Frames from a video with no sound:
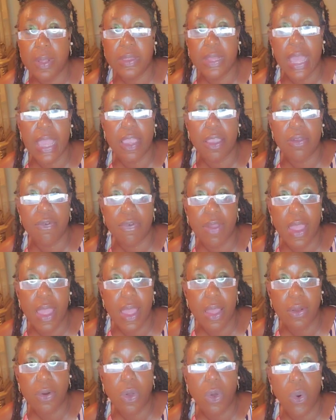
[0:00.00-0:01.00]
like
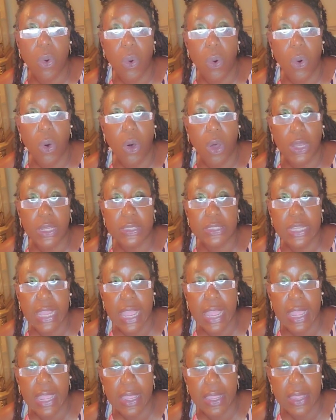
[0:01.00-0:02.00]
Groundhog
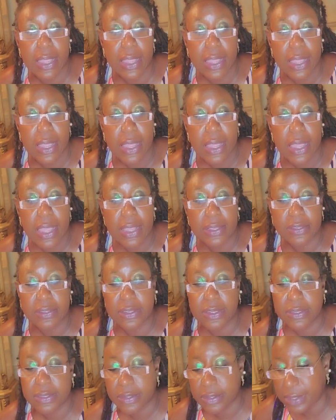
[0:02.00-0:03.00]
Day. It's
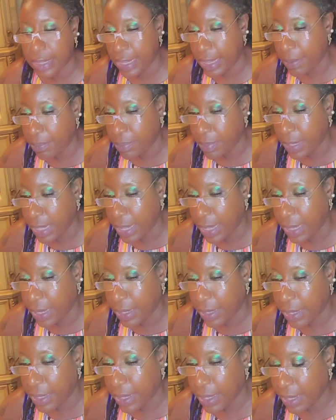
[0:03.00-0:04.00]
the same
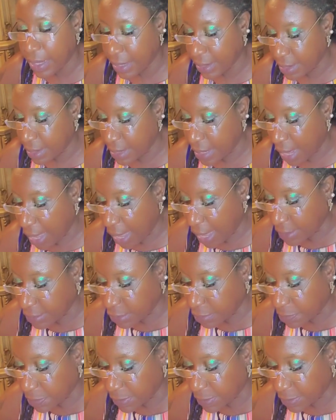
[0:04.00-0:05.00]
thing.
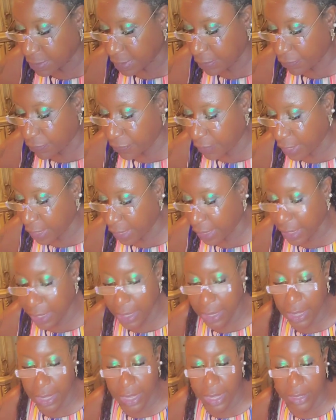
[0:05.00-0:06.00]
Non-specific,
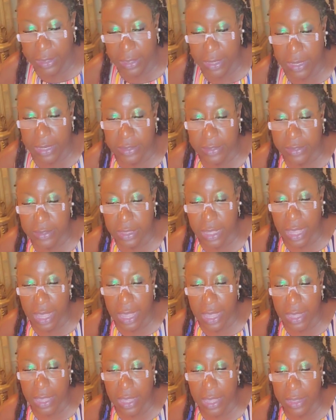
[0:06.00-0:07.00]
it is
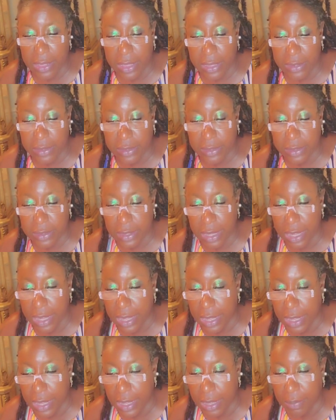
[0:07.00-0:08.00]
like the
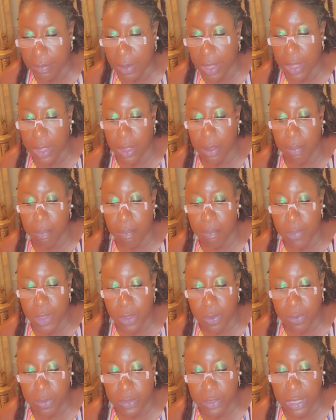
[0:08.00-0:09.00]
same
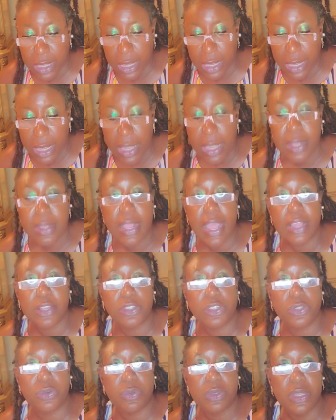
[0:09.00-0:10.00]
music
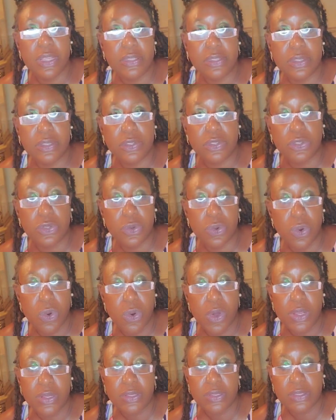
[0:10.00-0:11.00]
that you listen to
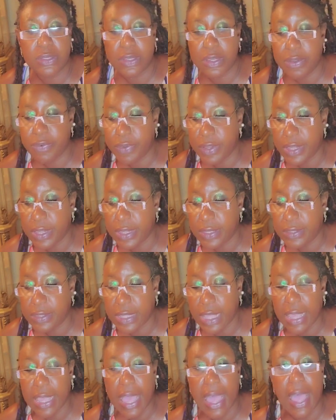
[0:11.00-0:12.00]
on series.
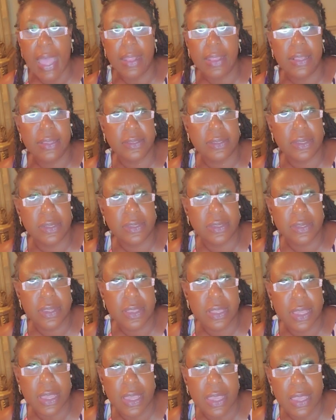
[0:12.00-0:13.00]
Like I listen to
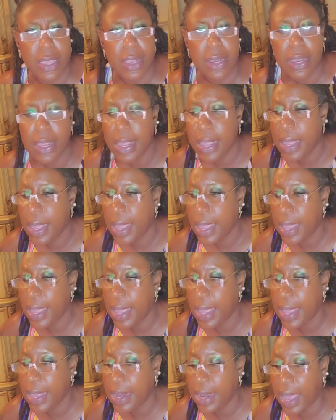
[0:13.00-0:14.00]
The Heat,
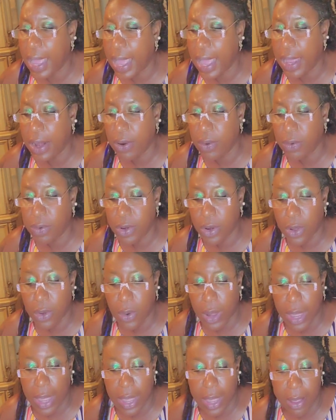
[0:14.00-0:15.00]
and I don't
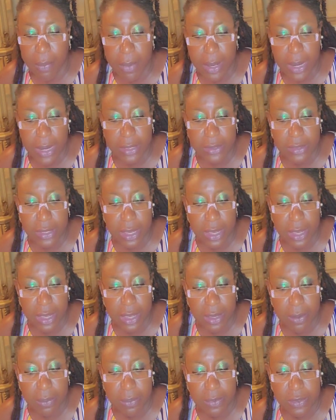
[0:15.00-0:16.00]
know how many
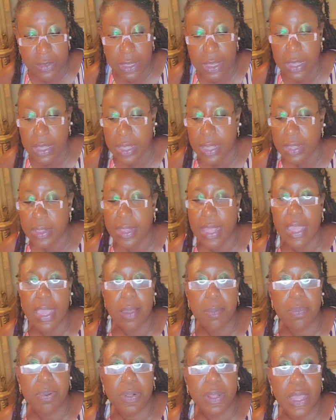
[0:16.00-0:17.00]
times
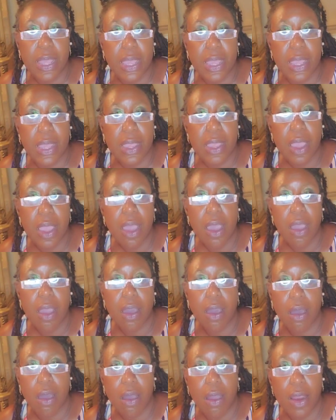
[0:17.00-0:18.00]
they play
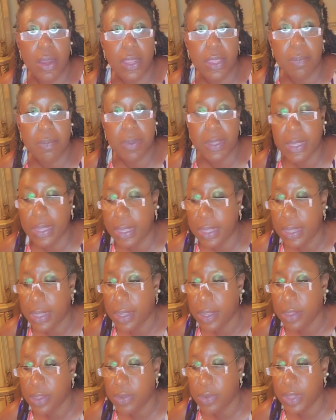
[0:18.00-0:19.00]
Cardi B.
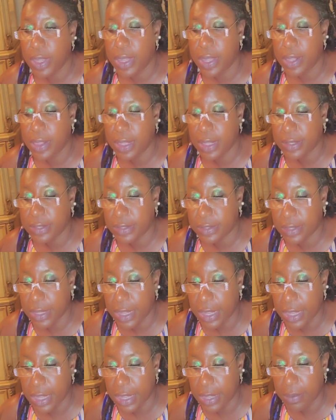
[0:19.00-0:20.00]
You hear the
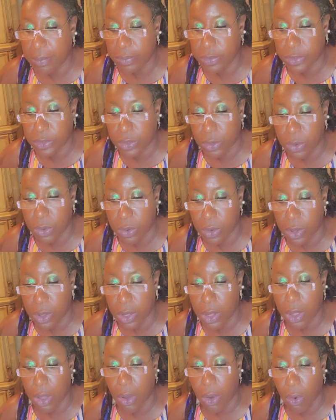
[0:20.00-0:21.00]
same
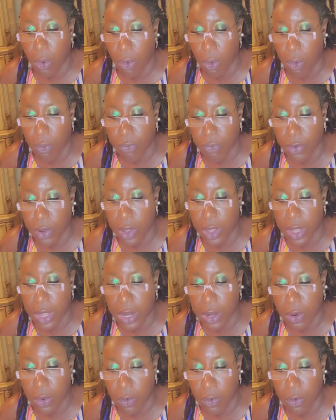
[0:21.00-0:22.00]
song over
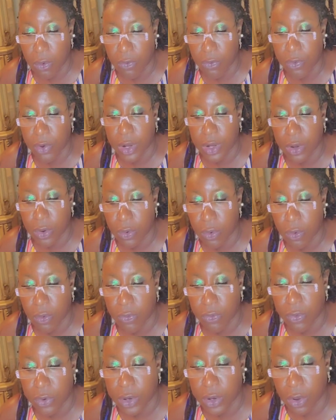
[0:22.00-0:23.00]
and over and
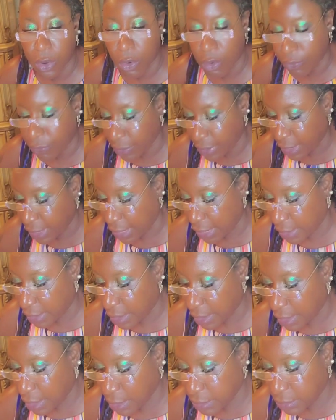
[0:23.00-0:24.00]
over and over again.
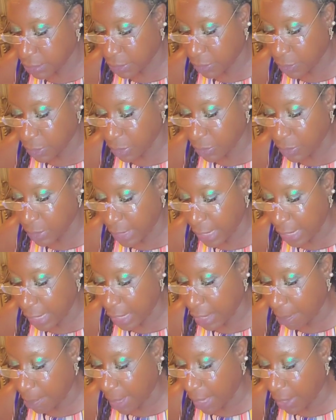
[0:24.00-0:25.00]
So when you
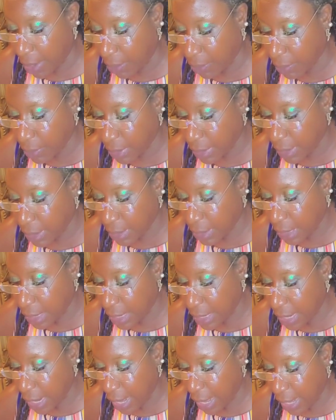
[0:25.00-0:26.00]
think about the
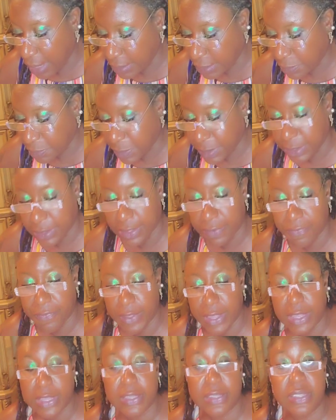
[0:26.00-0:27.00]

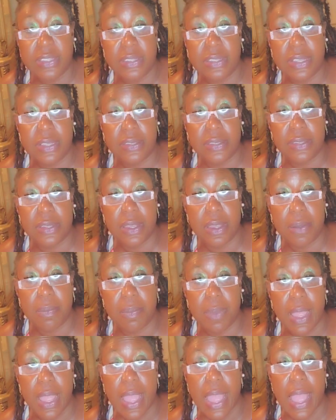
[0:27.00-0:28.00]
non-specific
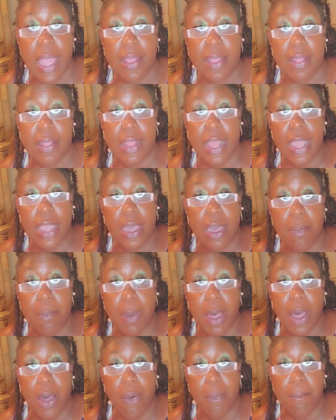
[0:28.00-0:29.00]
system, think
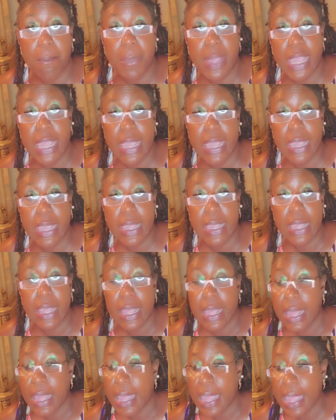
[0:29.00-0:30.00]
about me
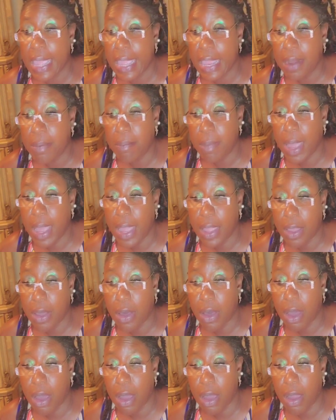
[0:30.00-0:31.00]
in my
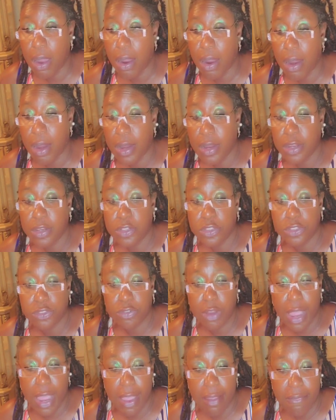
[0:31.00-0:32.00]
car
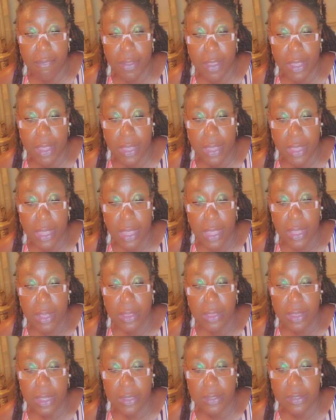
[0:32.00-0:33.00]
driving,
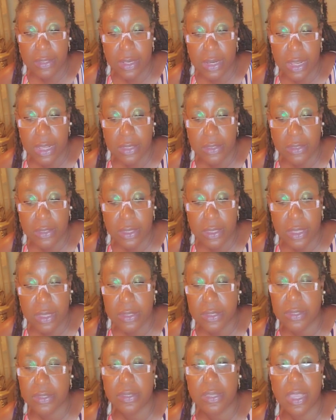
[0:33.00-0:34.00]
listening to
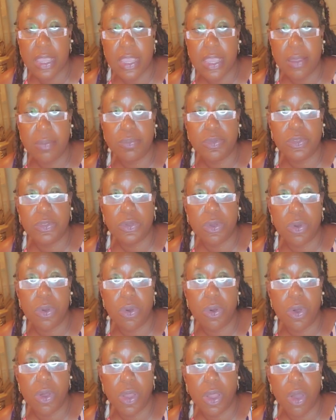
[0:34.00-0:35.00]
the same
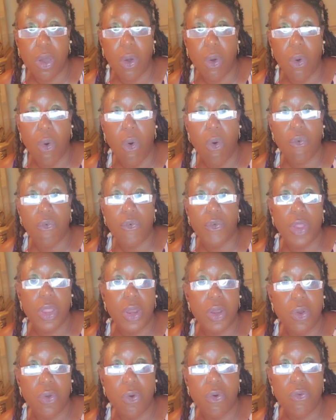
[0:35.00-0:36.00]
song over
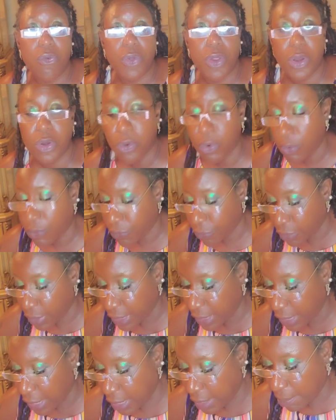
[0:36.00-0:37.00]
and over and over
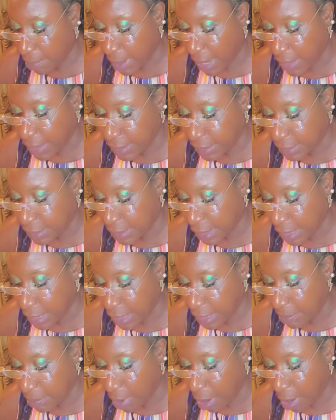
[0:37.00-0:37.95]
again by the same